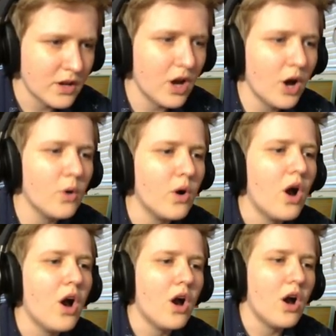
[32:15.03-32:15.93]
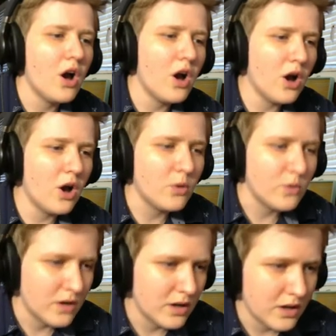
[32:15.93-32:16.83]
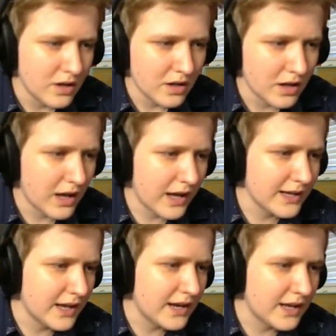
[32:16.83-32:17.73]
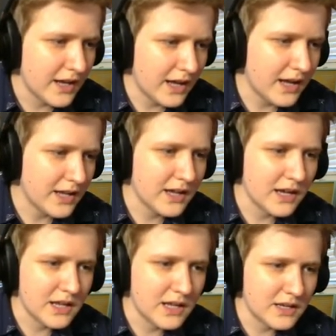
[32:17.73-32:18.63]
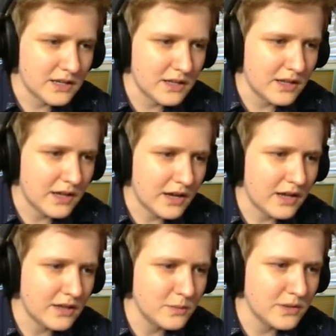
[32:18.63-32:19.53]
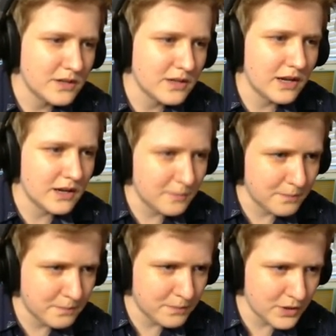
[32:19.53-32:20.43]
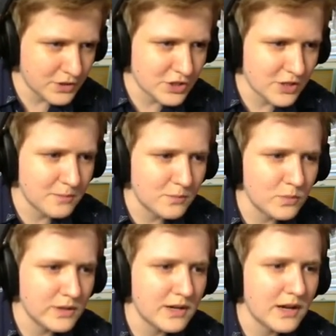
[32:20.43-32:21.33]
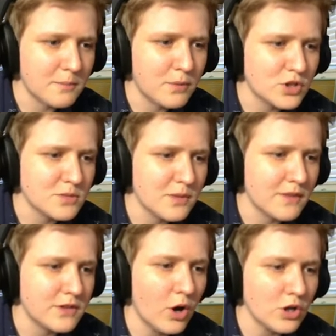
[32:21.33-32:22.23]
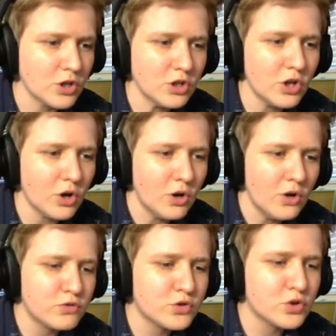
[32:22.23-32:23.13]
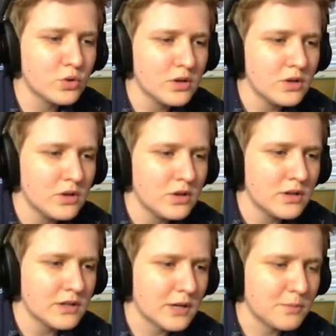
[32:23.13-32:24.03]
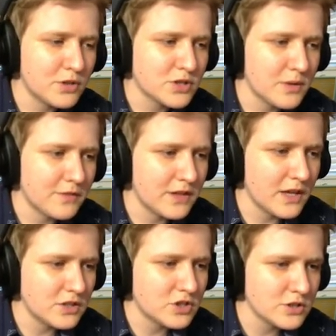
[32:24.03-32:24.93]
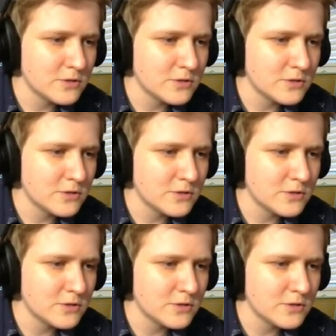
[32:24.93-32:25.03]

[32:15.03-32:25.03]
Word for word: Oh, oh. I got it. I got it. Yeah, and then we kind of push him. We gotta push him off. Oh no, no, no. Phew. Gotta push him off the edge.